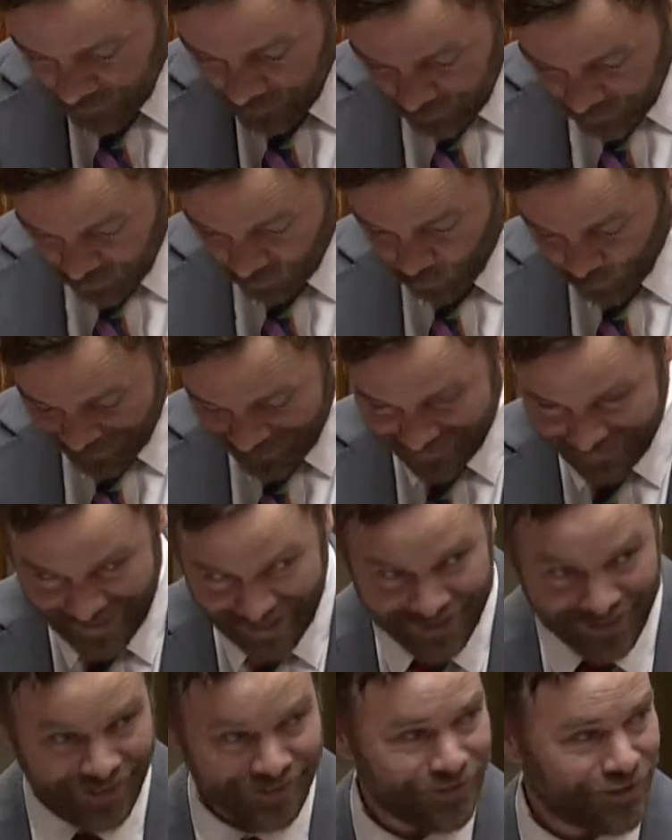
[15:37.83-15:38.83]

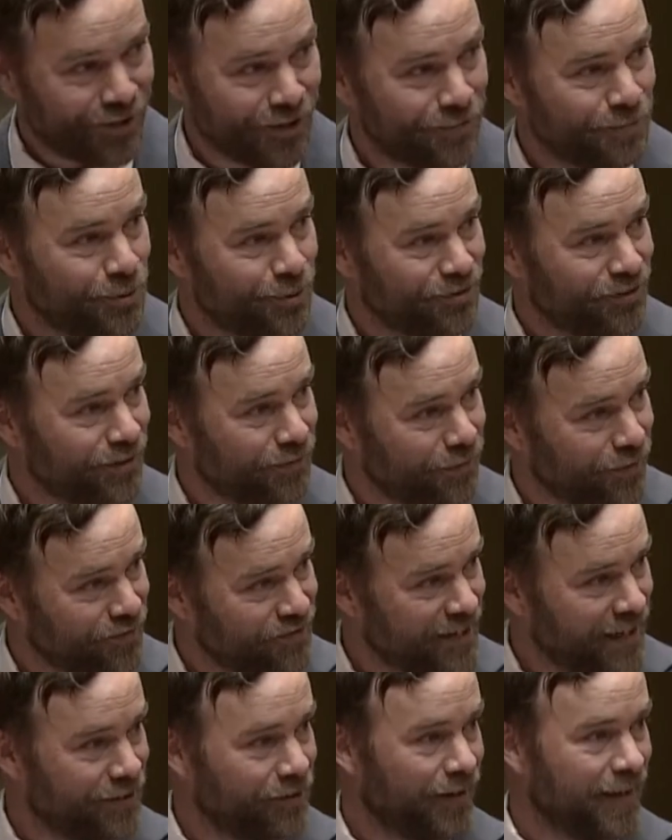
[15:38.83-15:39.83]
2010, I started pushing for
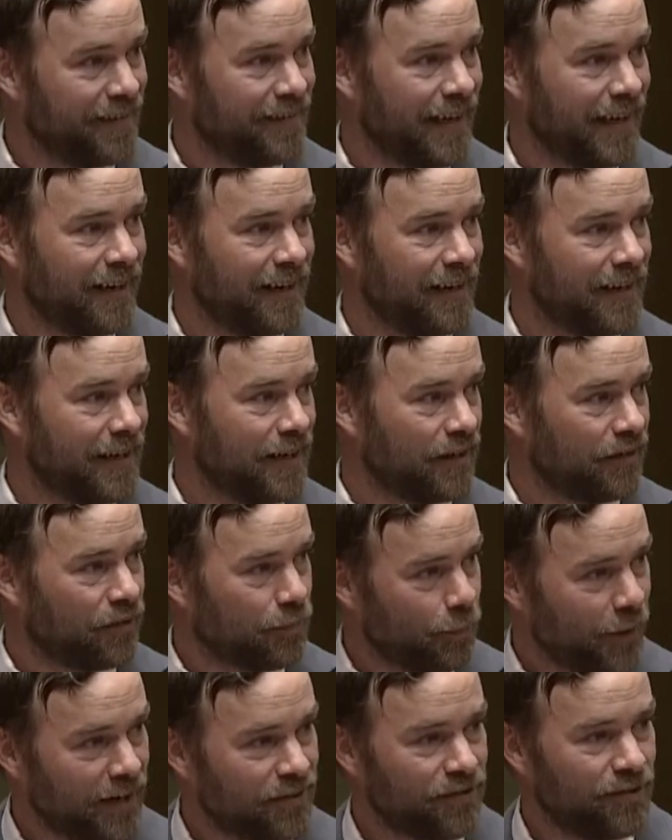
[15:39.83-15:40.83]
gender identity and
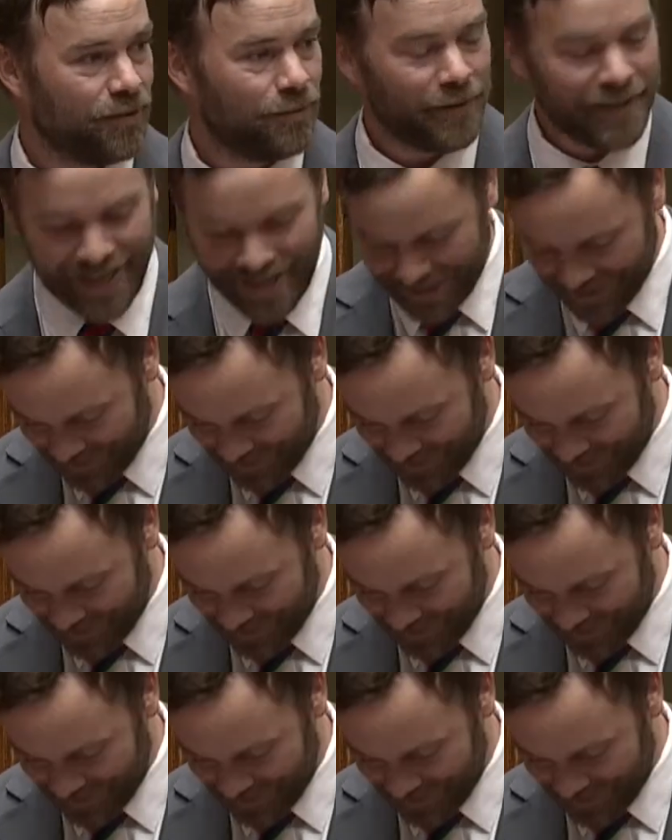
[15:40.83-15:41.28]
expression to be added